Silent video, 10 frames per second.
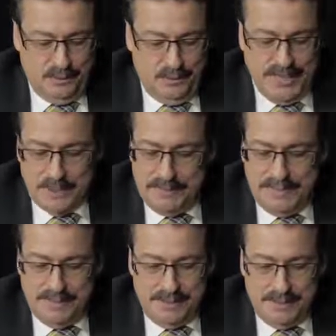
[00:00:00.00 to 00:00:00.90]
We
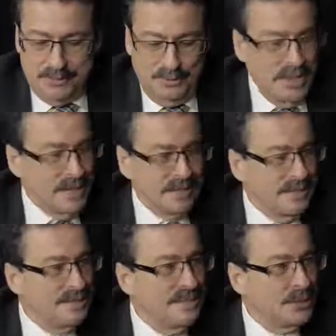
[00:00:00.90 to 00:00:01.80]
expect this to last
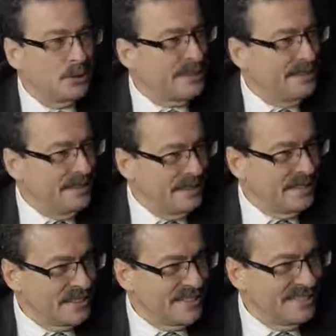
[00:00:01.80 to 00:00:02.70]
easily 20
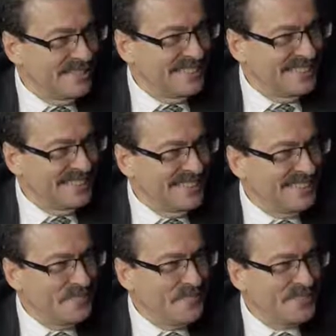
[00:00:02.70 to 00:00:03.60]
years,
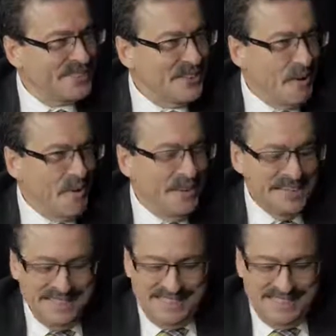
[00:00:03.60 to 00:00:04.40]
yeah? So